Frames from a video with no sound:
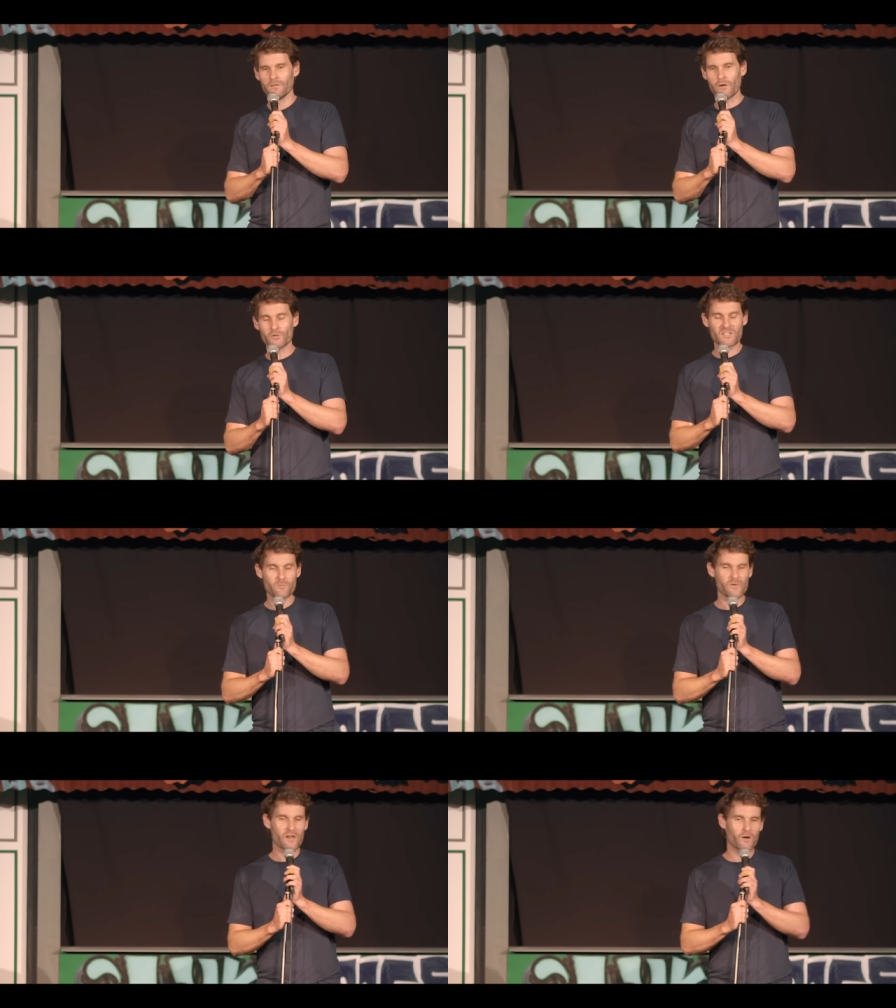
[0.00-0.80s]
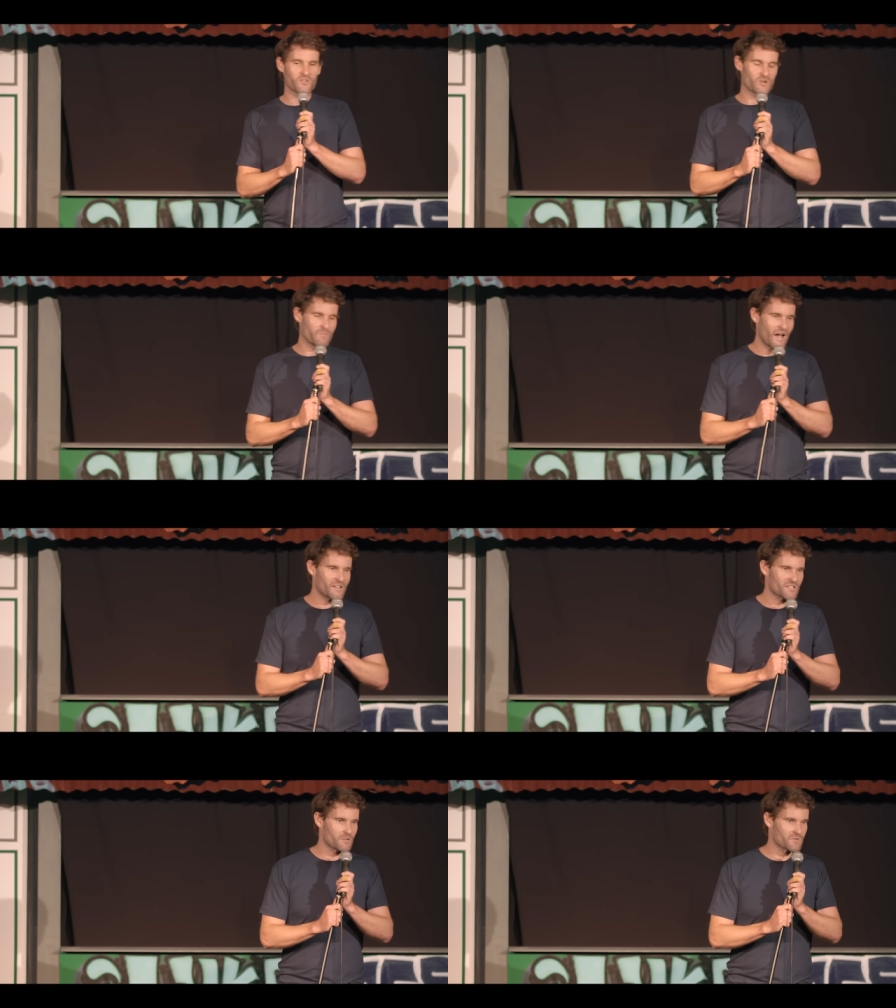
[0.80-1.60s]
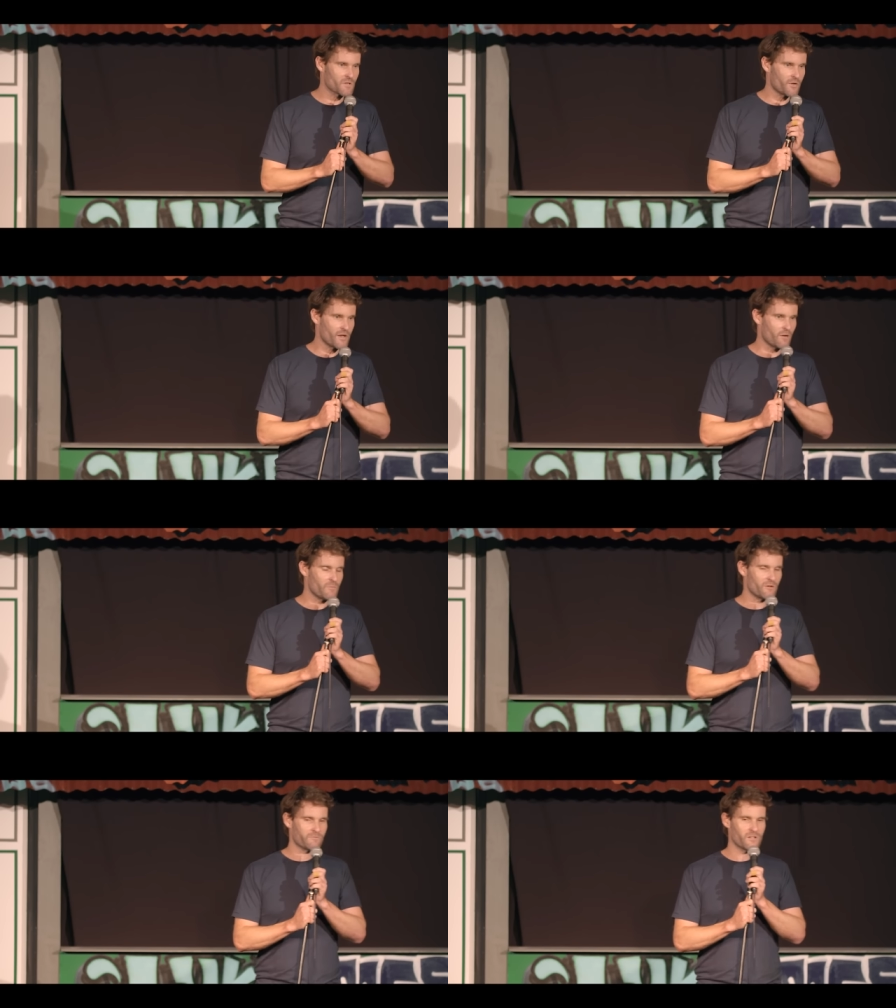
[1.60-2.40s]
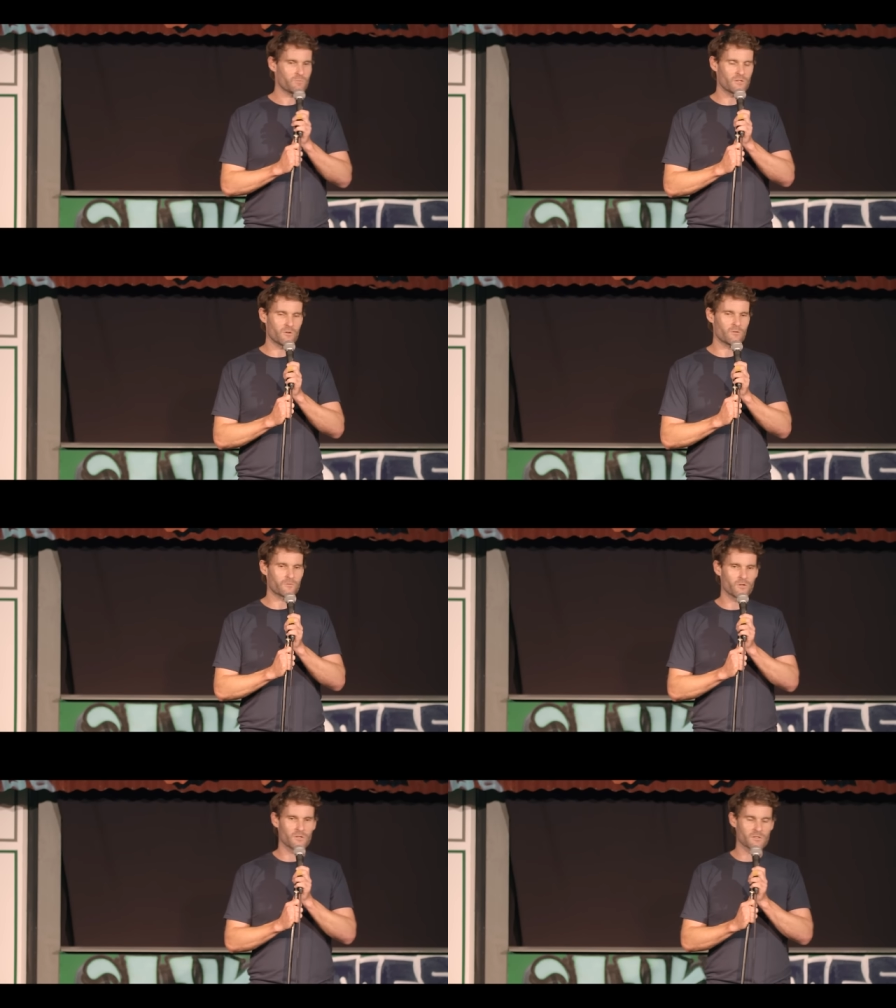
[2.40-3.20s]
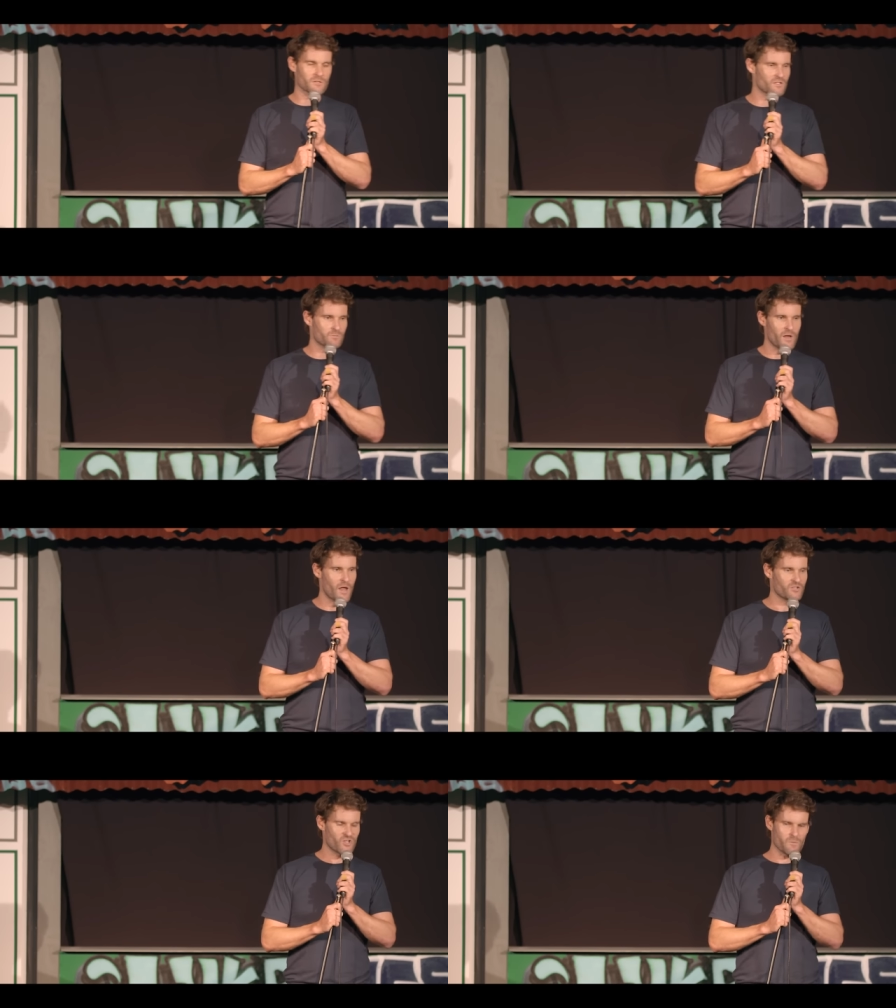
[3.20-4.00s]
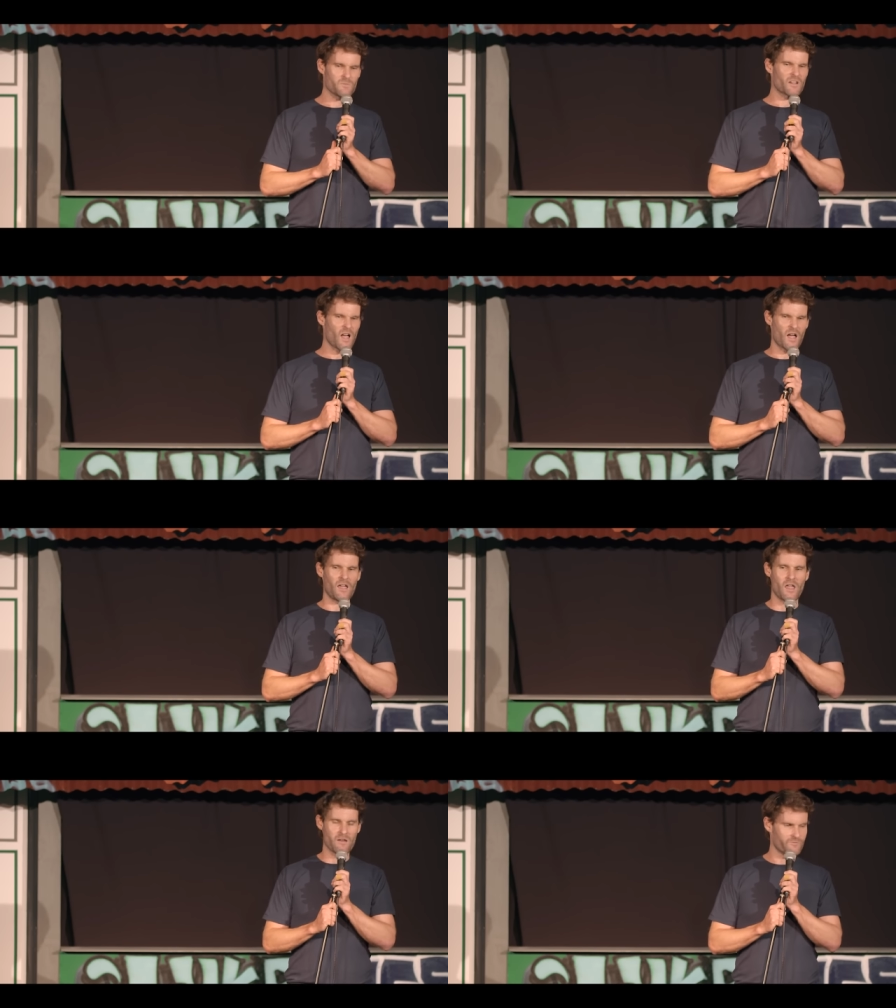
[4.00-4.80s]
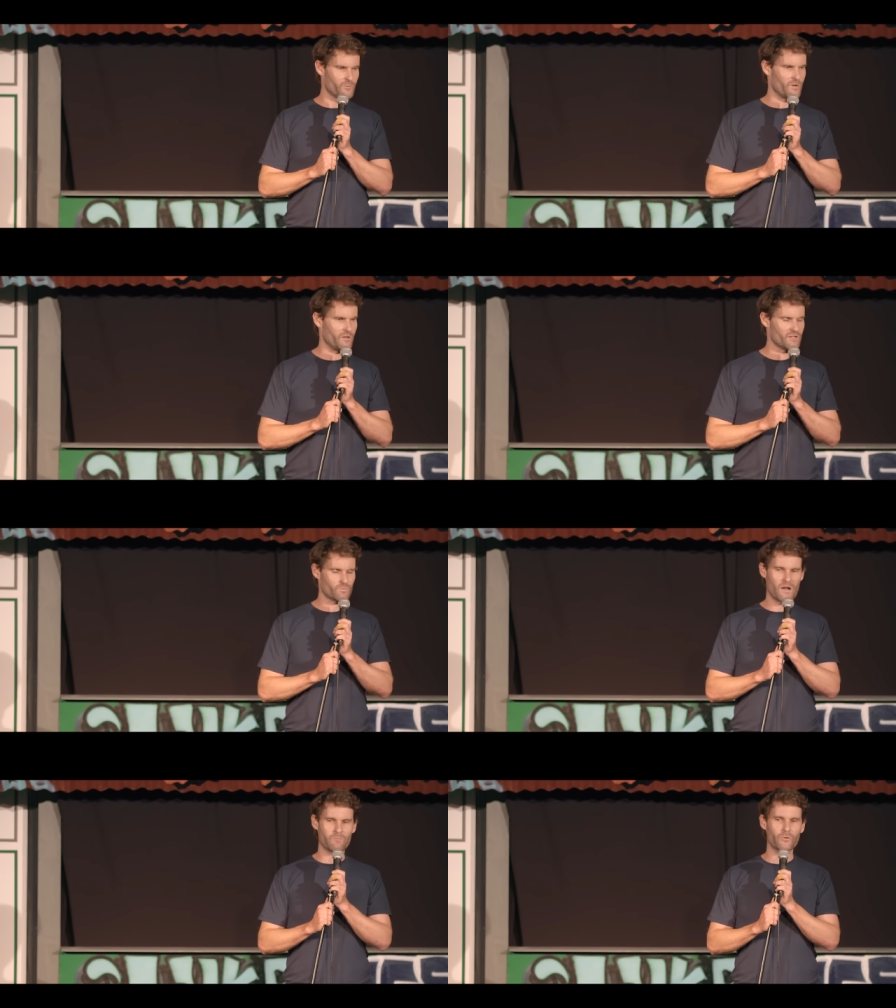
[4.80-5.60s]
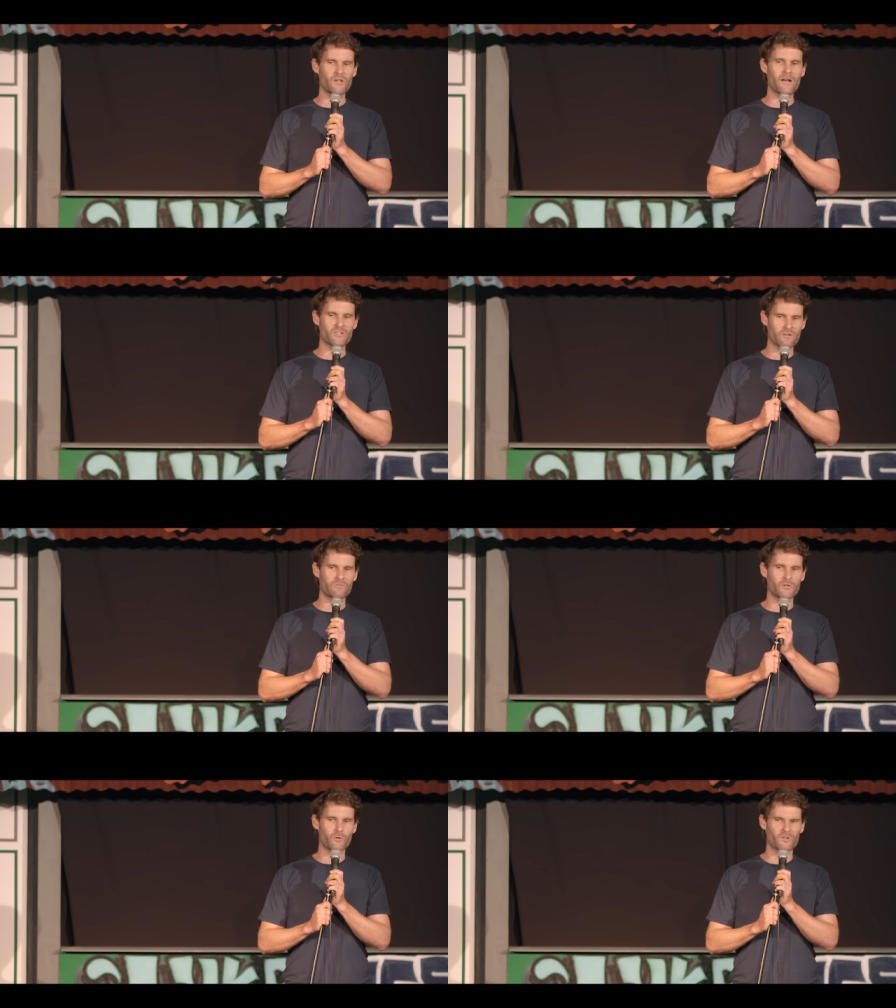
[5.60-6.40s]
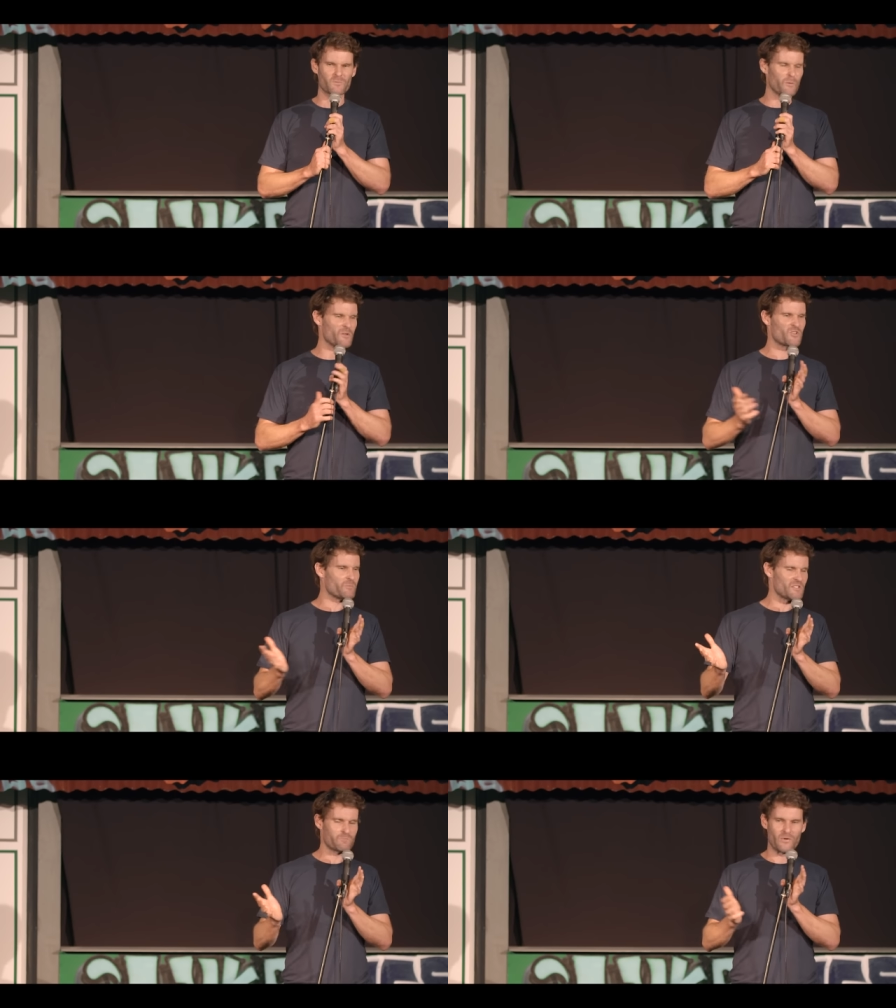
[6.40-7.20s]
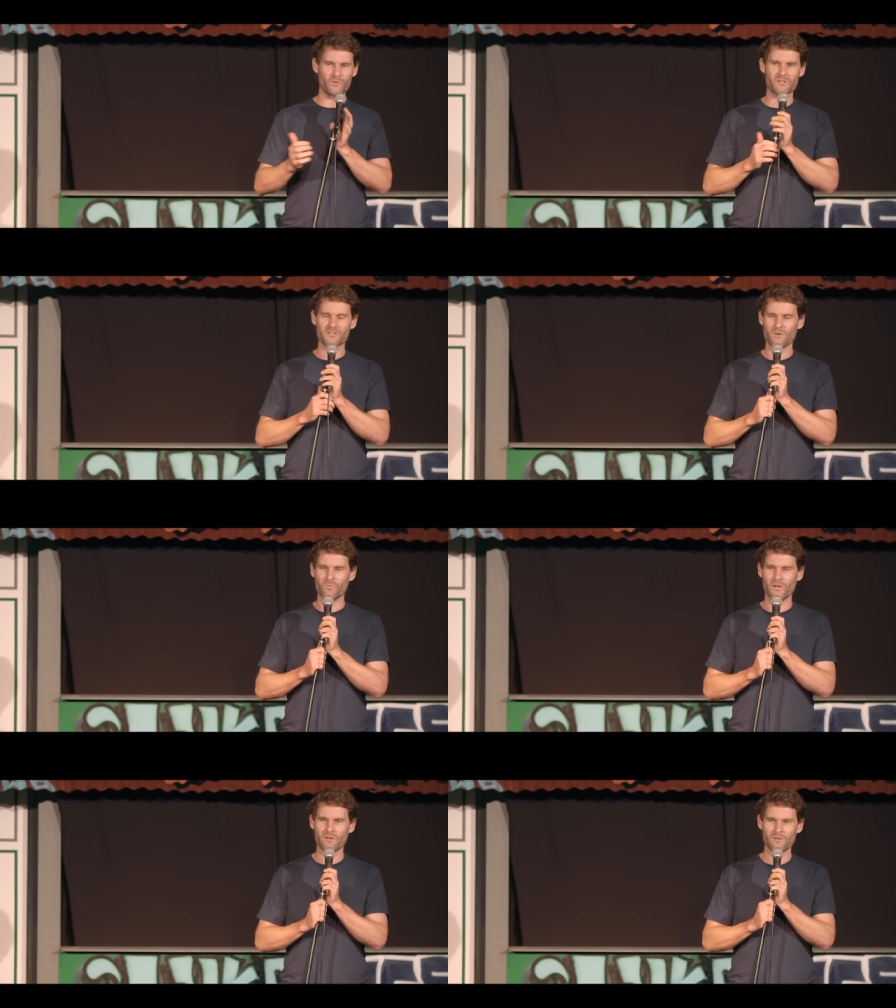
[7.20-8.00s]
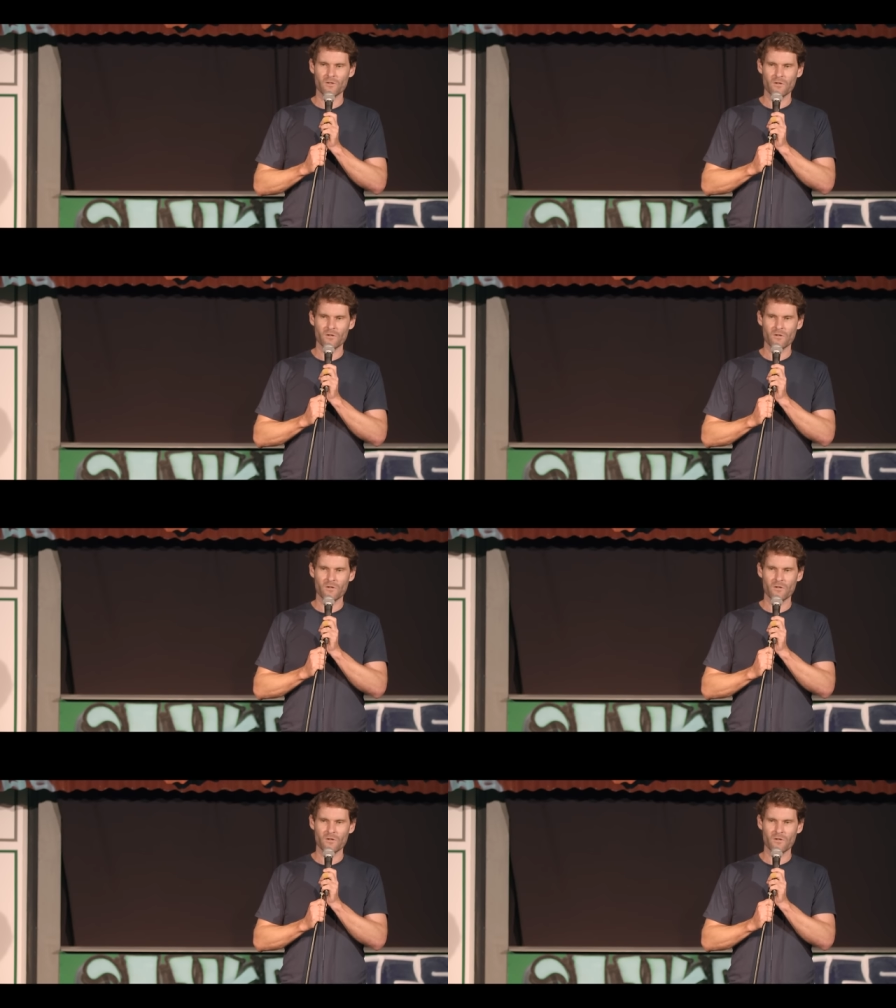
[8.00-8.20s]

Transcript: They all seem to be going to gymnasiums, though, now, men, for their midlife crisis. It's mad. Gyms are everywhere. There's one pretty much every corner. There's probably a gym in this building somewhere.